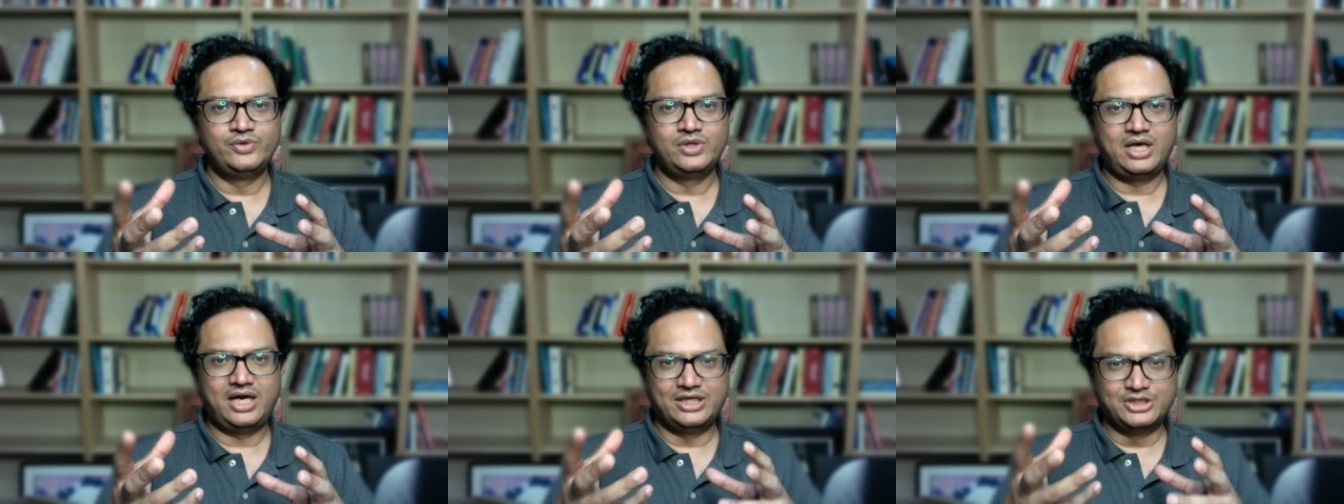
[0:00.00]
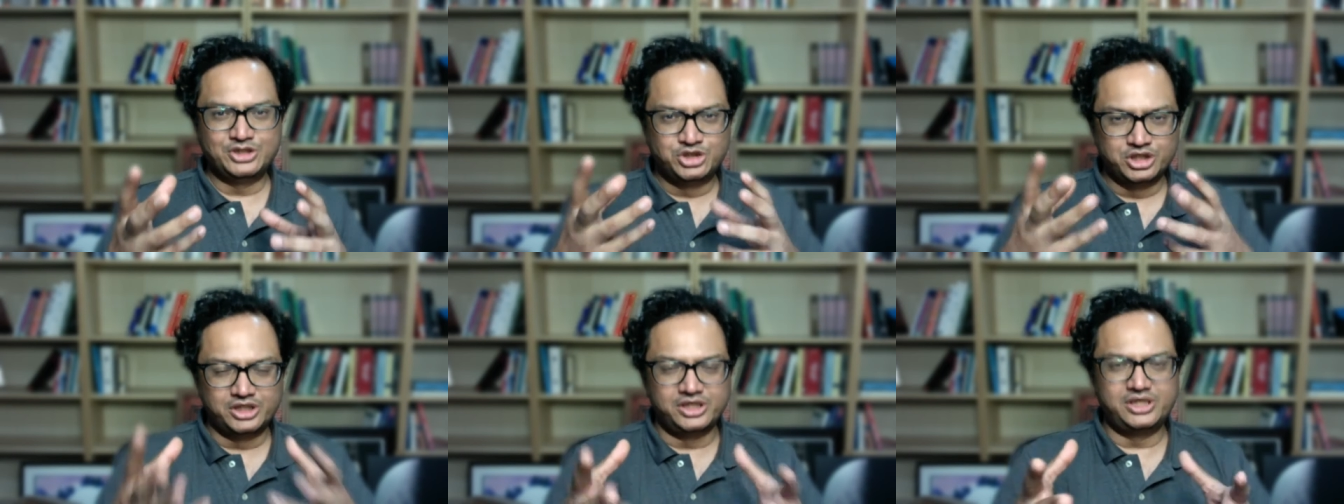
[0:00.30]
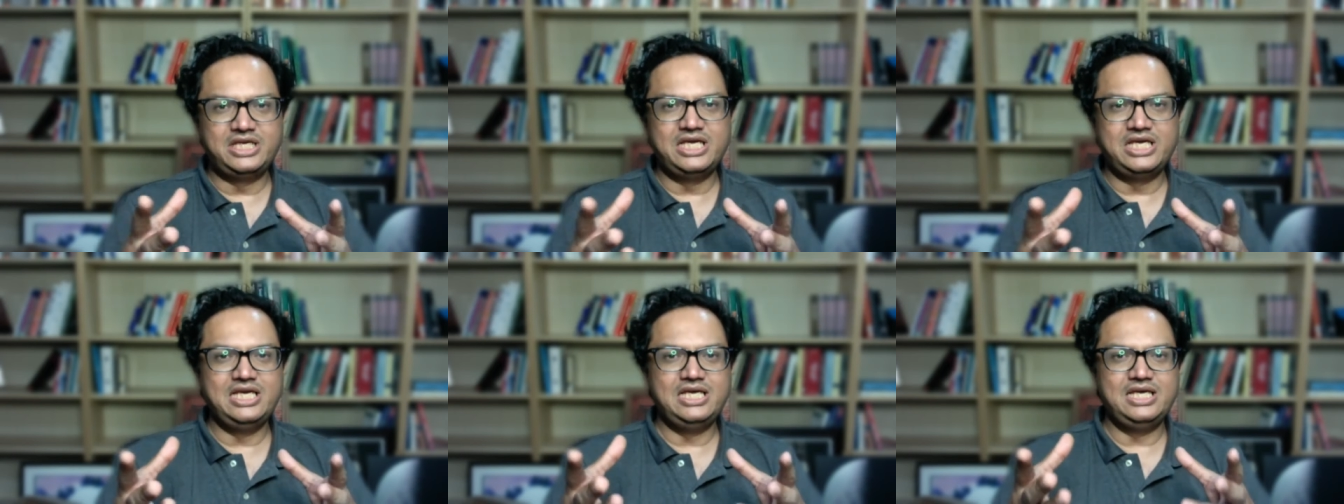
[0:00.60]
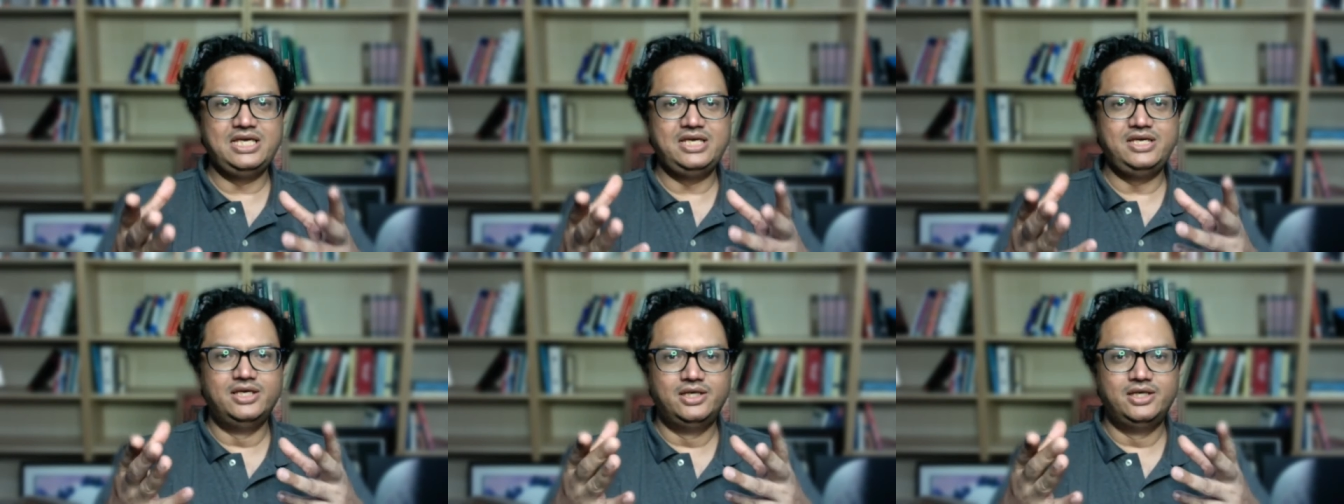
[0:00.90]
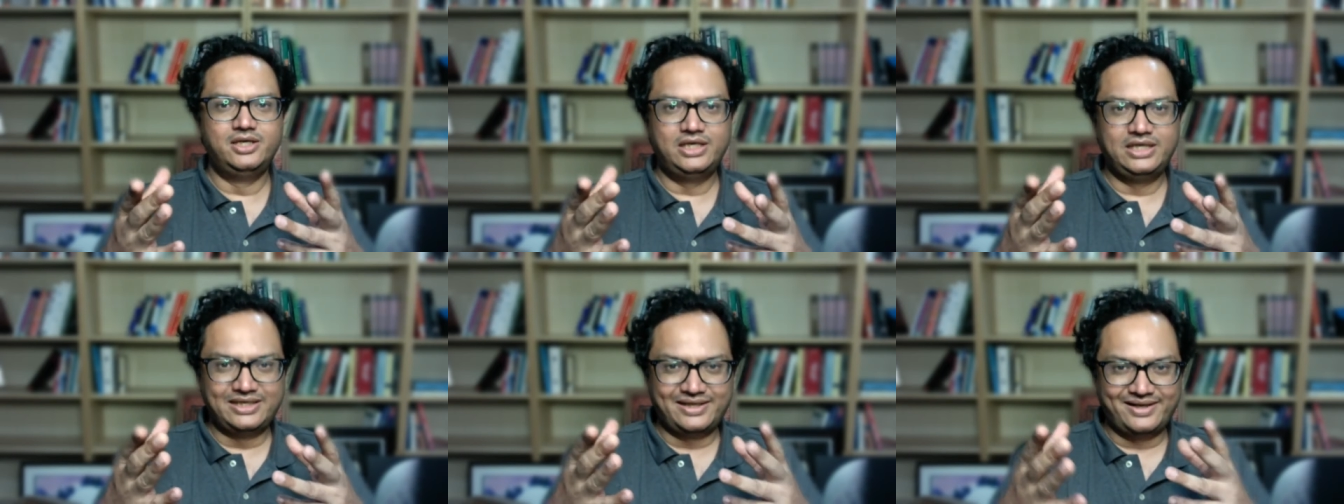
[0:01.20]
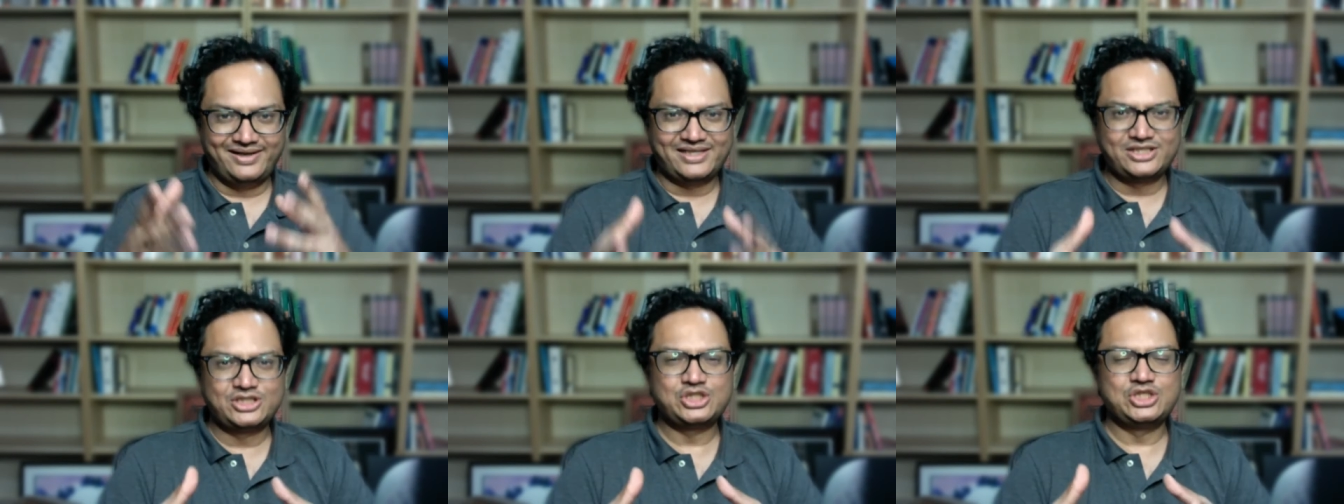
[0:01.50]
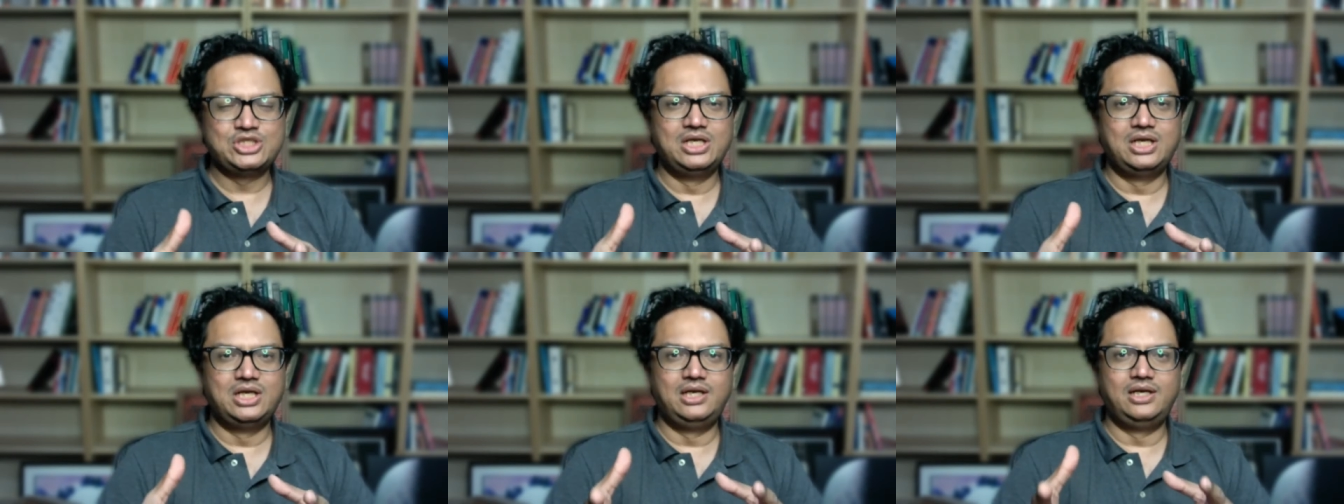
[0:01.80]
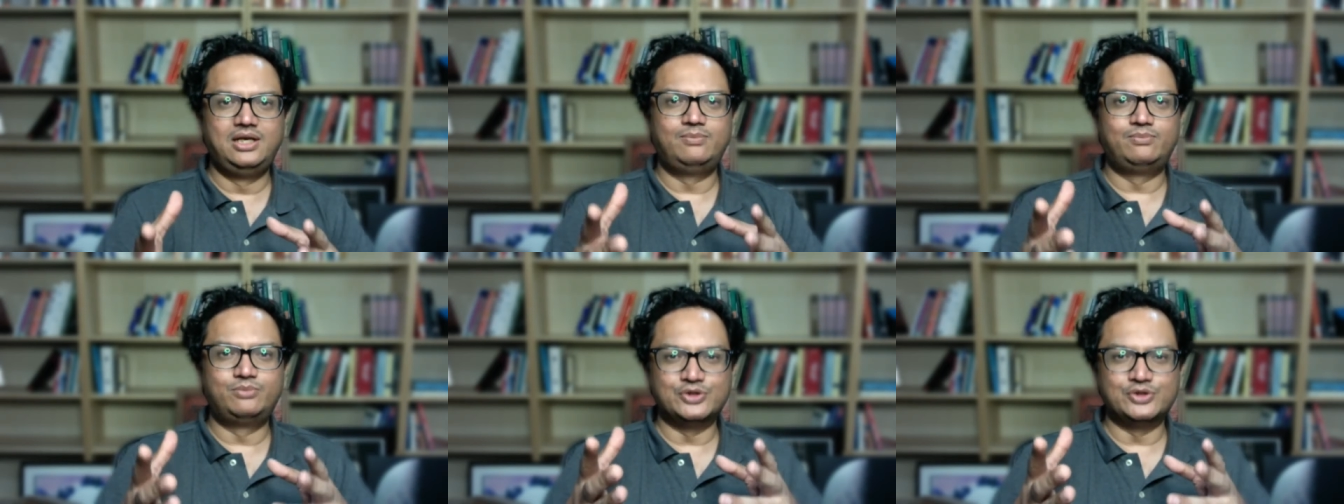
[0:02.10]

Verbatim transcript: a jerky directional